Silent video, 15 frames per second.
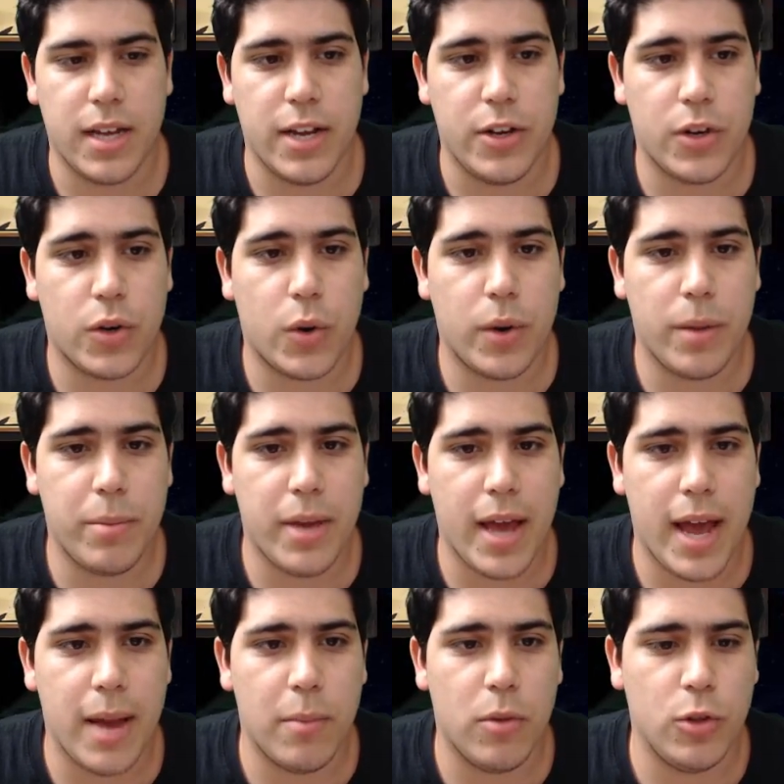you're going to be
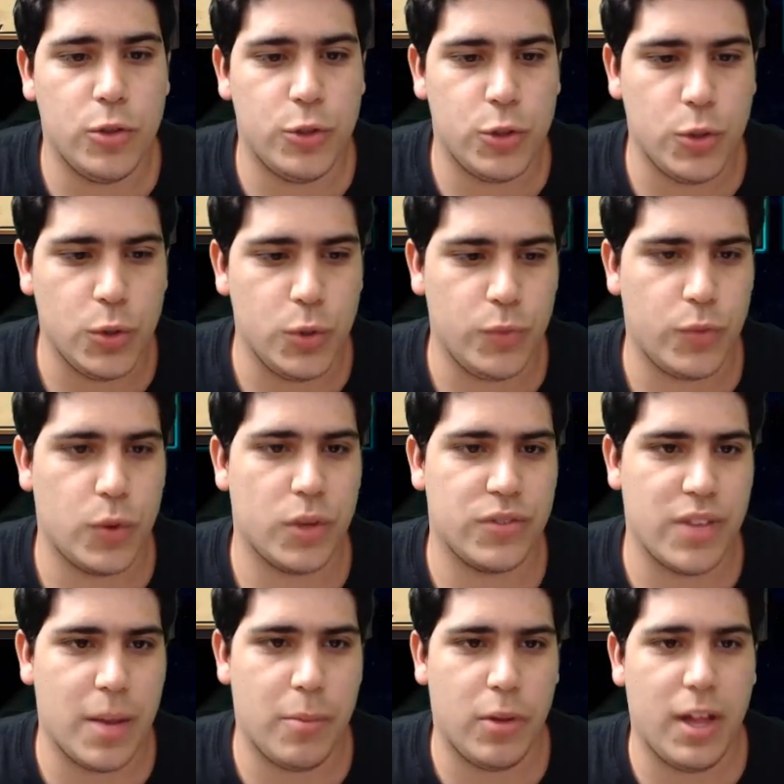able to, for example,